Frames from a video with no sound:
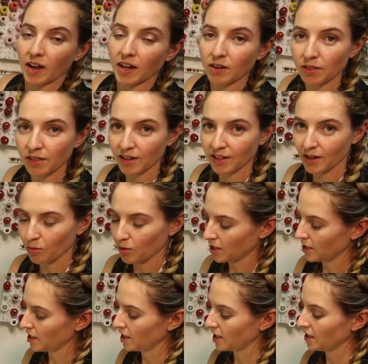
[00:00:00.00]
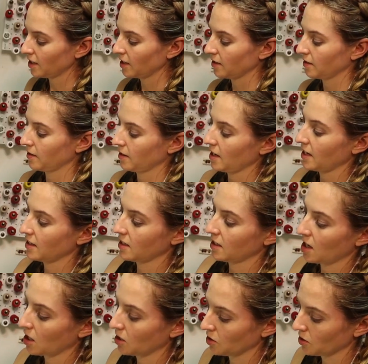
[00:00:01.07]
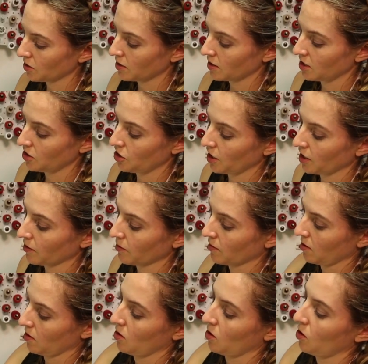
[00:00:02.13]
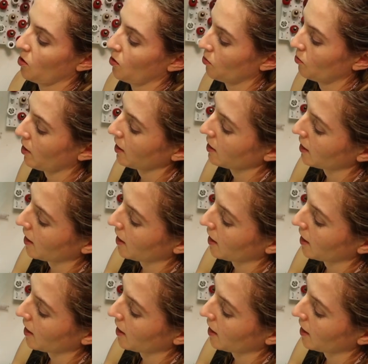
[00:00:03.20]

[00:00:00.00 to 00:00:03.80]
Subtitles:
final thing that we need is an understitching. Right